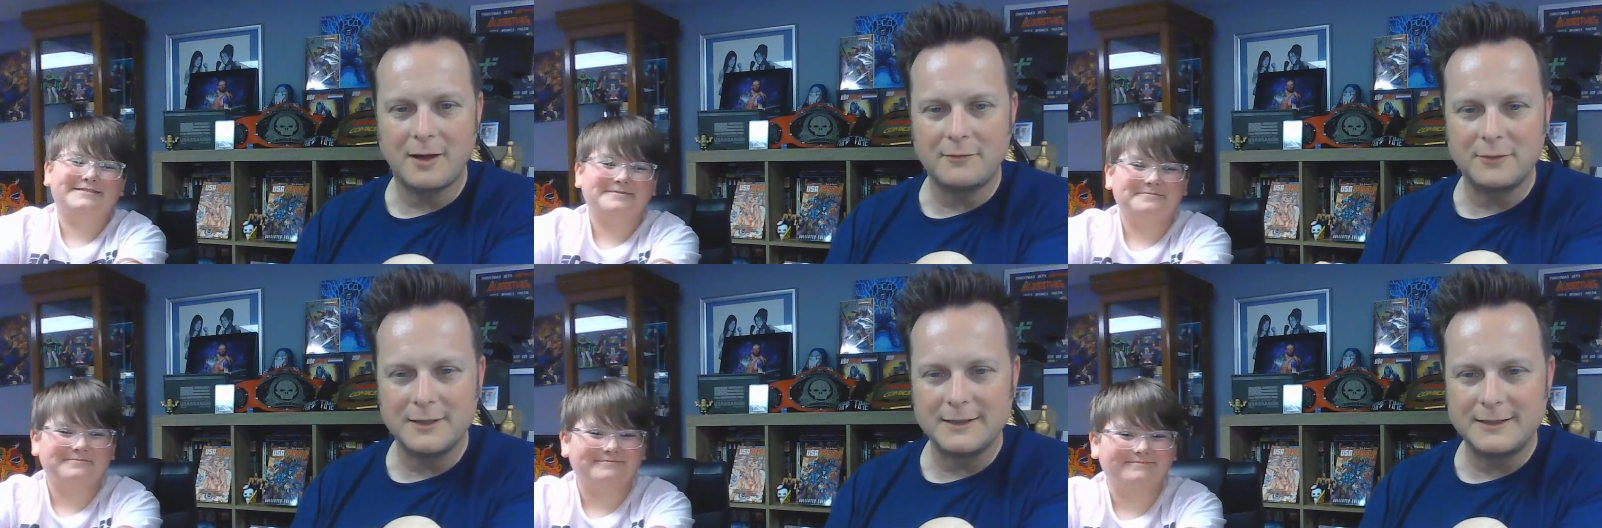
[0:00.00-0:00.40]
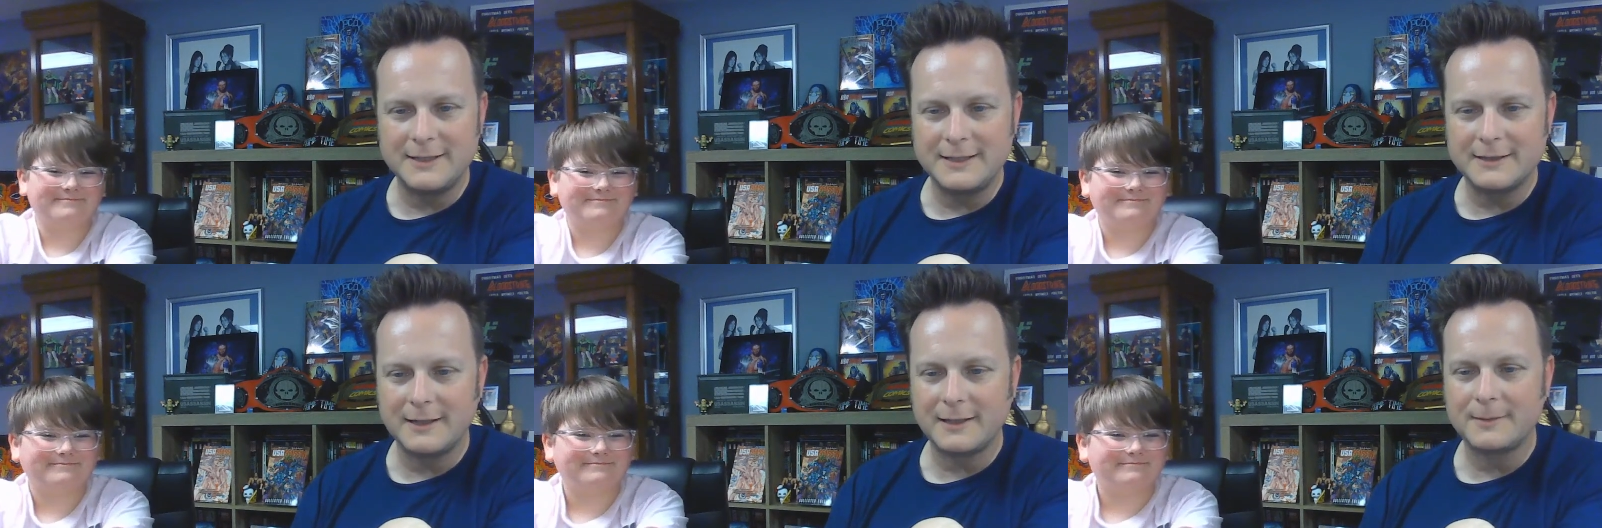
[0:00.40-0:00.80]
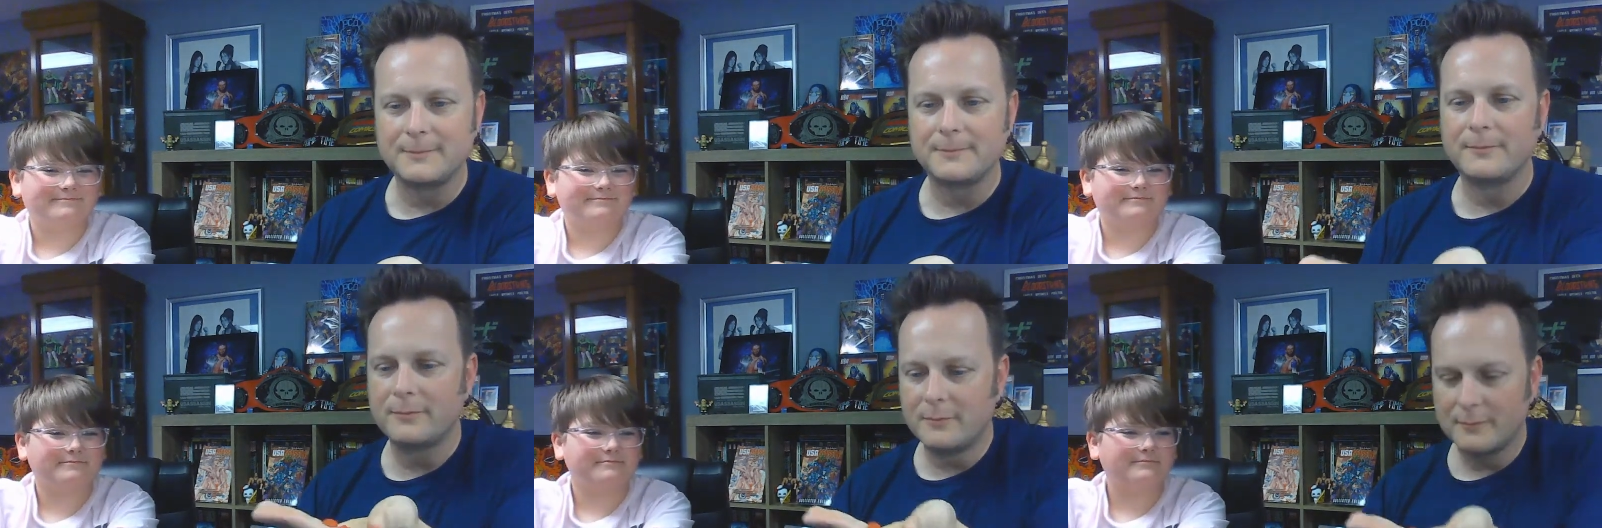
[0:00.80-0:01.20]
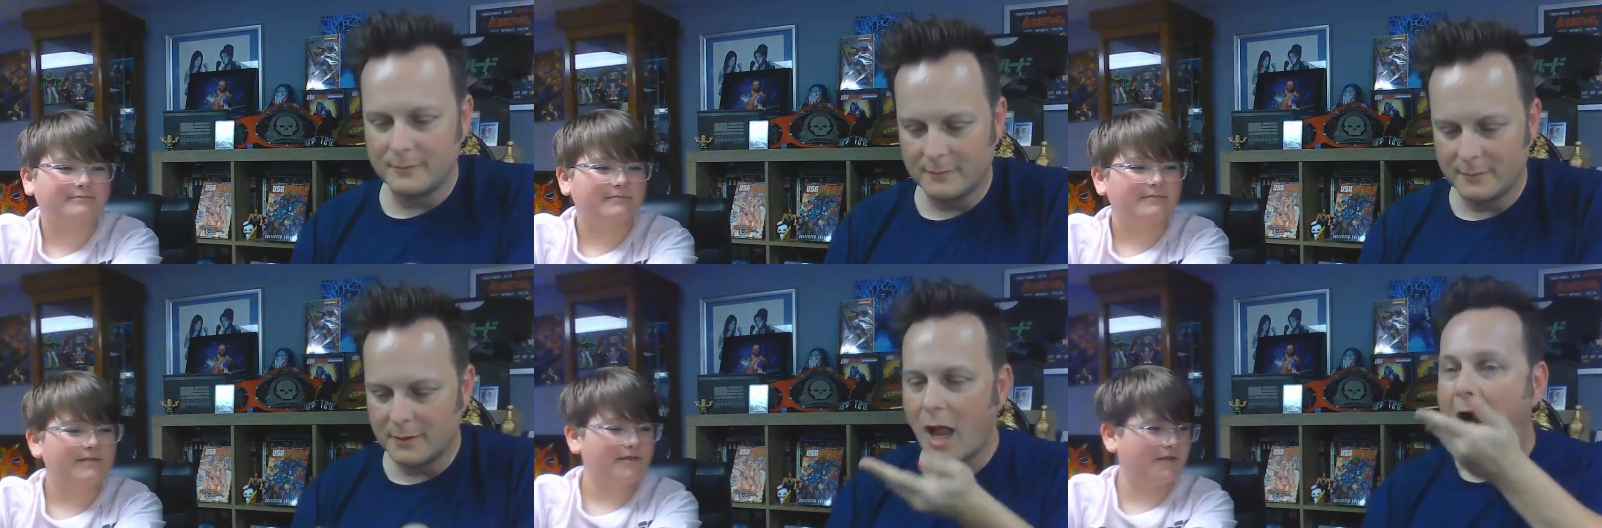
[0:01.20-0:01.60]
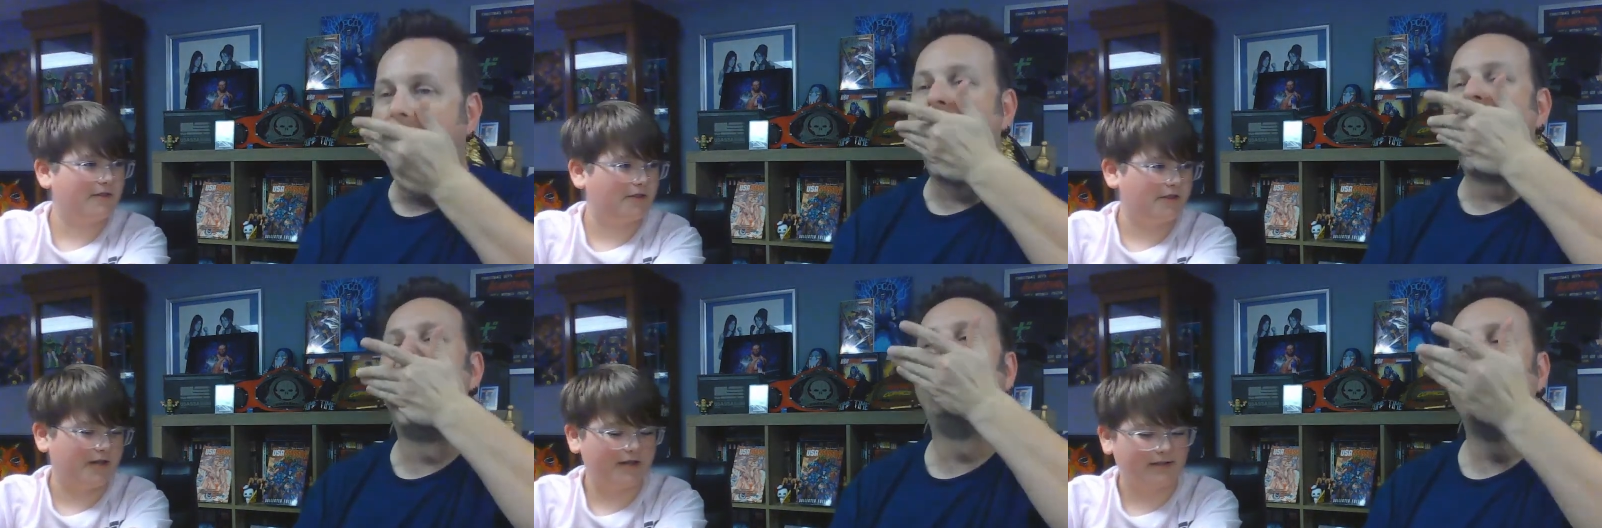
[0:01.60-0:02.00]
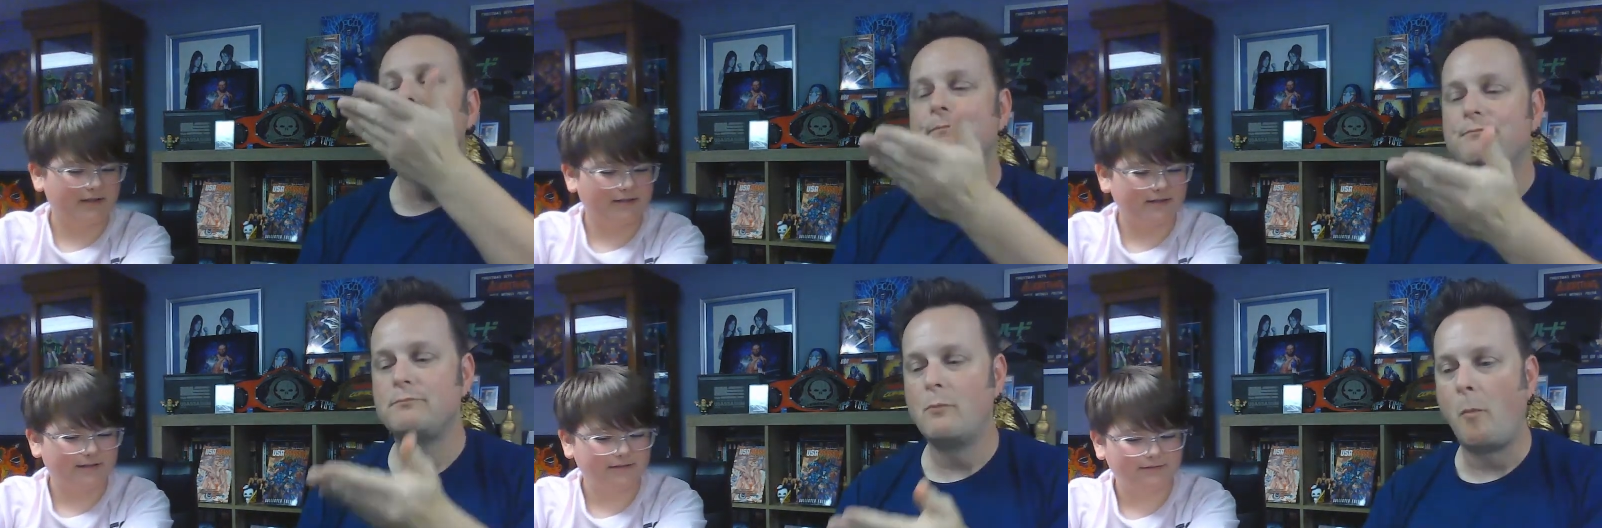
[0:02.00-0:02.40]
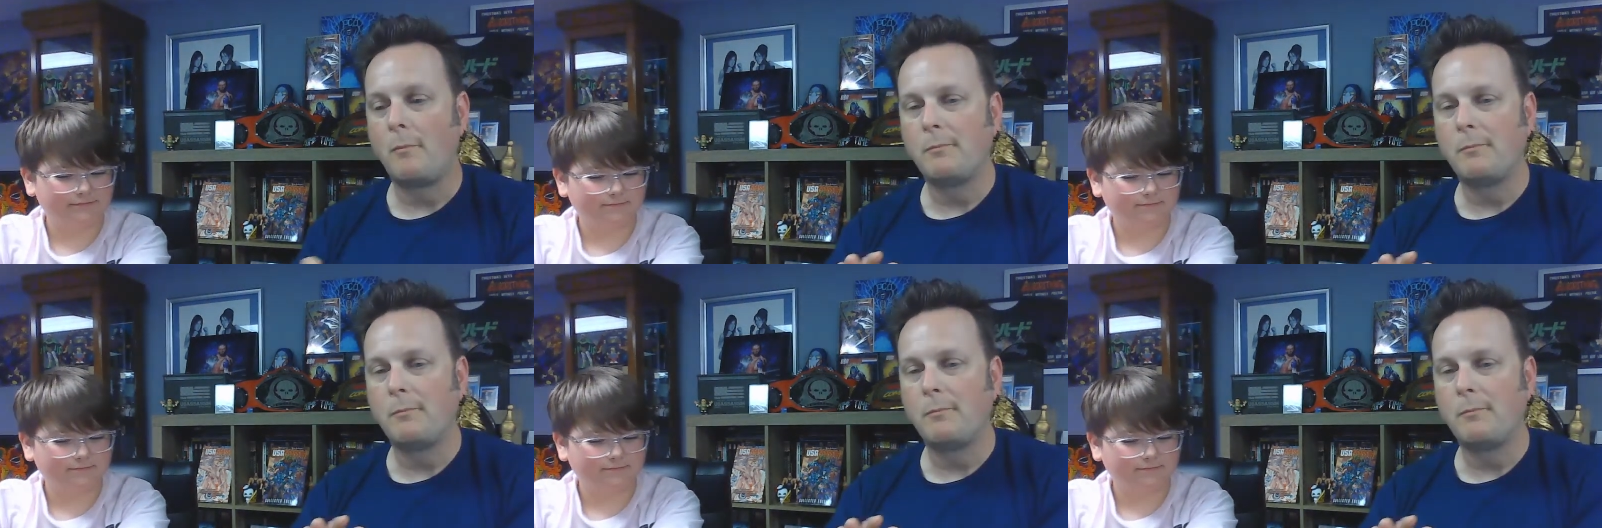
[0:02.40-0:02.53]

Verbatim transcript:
Speaker 1: covered in seasoning. Jeez.